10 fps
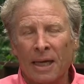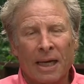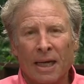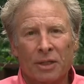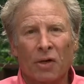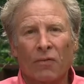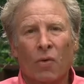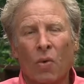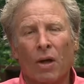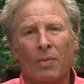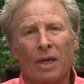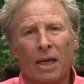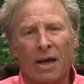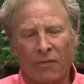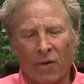it's overwhelming, and
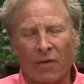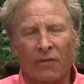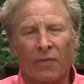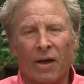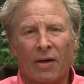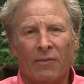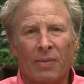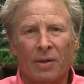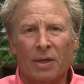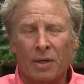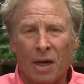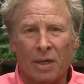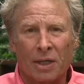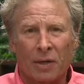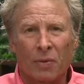I've been in
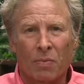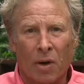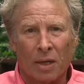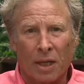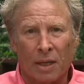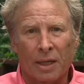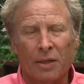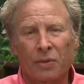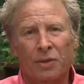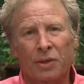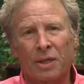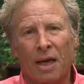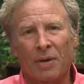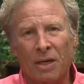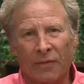contact with Mark Kelly, who is
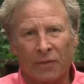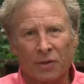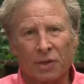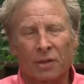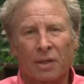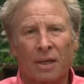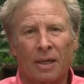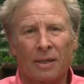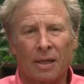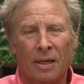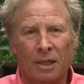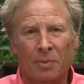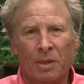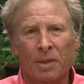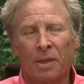Gabby Gifford's
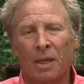husband,